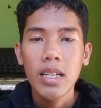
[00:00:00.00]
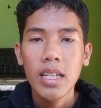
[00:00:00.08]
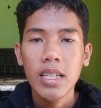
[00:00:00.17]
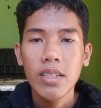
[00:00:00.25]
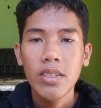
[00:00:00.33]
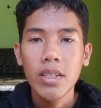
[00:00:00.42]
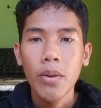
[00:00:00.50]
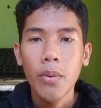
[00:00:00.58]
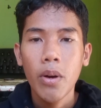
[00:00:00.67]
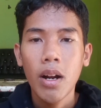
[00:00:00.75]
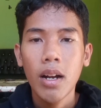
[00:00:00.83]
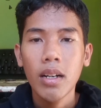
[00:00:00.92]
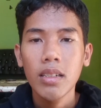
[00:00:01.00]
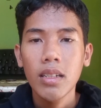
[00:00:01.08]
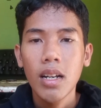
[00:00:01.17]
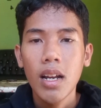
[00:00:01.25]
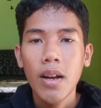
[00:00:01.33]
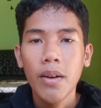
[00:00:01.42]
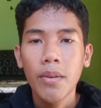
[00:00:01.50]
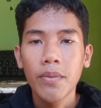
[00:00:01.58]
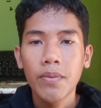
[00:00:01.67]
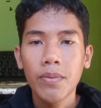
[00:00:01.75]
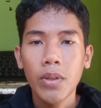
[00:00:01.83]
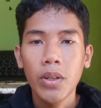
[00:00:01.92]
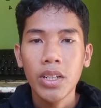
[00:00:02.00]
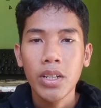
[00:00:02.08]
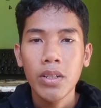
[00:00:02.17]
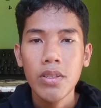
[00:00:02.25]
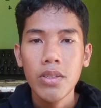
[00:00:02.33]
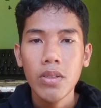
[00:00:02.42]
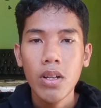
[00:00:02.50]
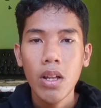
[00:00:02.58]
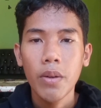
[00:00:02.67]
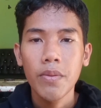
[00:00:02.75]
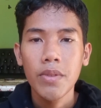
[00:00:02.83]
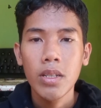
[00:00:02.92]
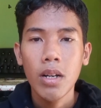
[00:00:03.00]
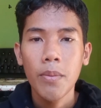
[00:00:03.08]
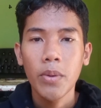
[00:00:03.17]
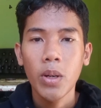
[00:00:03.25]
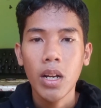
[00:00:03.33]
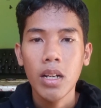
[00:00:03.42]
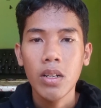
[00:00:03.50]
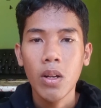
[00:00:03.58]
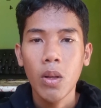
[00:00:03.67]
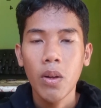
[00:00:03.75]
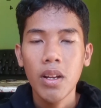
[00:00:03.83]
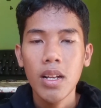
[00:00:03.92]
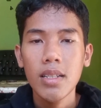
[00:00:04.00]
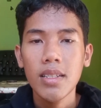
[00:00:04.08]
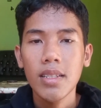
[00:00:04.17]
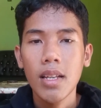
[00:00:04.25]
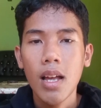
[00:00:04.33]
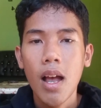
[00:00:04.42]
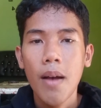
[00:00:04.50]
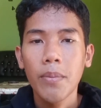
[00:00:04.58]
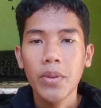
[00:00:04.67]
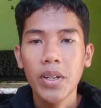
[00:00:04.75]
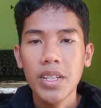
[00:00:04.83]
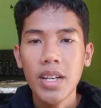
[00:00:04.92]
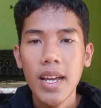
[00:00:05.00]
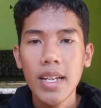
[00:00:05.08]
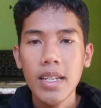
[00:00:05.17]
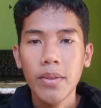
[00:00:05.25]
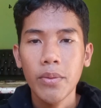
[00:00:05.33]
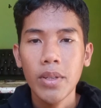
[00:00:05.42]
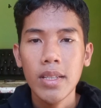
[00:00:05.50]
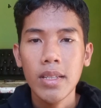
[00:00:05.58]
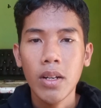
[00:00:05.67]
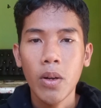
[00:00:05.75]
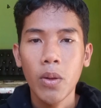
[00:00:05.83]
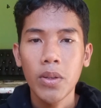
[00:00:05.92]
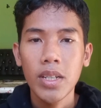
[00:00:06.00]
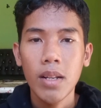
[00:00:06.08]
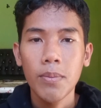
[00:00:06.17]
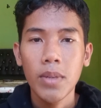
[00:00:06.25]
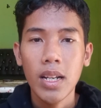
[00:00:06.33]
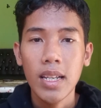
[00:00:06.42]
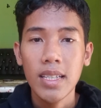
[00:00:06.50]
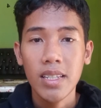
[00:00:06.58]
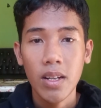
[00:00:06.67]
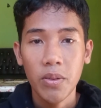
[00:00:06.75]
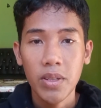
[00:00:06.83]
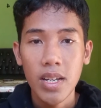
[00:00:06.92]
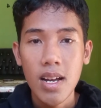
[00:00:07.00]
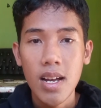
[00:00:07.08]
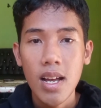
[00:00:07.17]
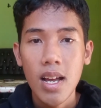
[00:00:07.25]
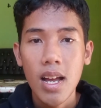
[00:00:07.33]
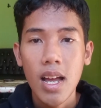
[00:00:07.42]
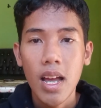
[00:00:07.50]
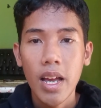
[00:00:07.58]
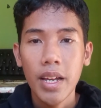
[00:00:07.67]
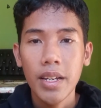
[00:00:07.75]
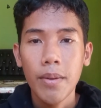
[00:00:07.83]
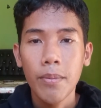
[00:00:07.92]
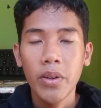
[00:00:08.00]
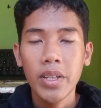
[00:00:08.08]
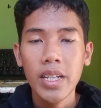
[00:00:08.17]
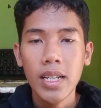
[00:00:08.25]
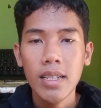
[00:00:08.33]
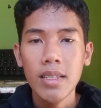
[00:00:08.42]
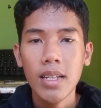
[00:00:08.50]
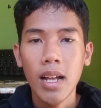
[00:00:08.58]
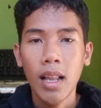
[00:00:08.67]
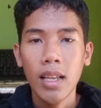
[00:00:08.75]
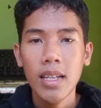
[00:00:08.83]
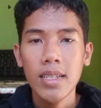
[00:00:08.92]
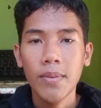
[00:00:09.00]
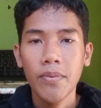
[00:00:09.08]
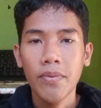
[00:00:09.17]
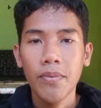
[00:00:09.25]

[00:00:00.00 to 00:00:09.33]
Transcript: In the war for control of the American colonials, Britain with the colonial militia and Mohicans allies